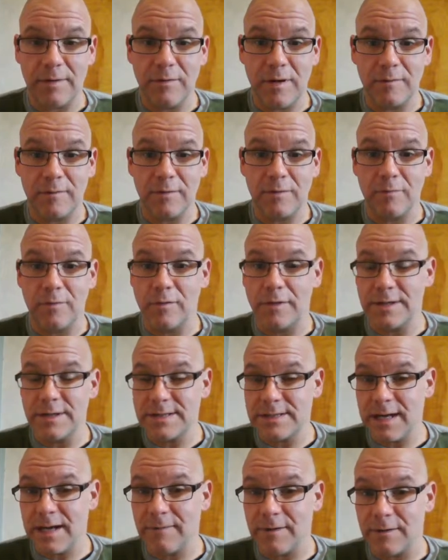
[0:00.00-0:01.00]
you have to roll a
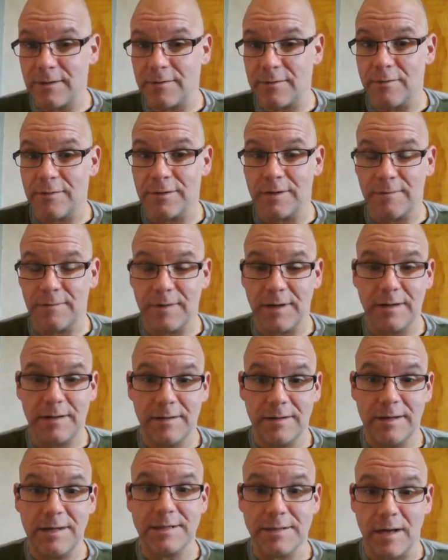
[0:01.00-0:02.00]
saving throw and you have to
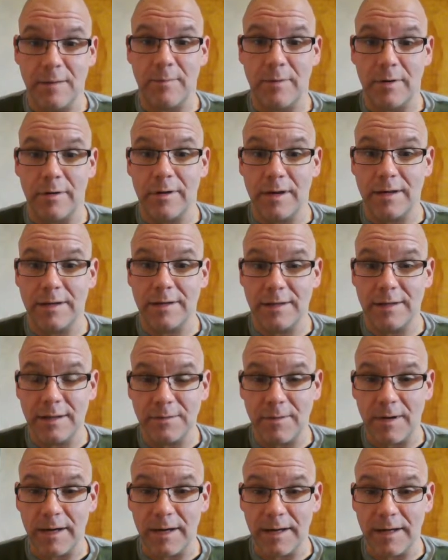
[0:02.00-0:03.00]
hit this number on a
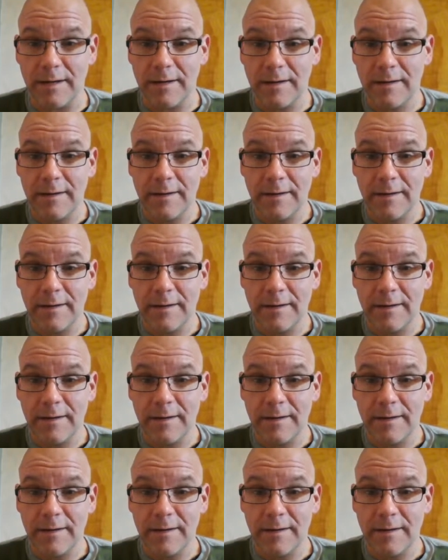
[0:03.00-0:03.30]
d20.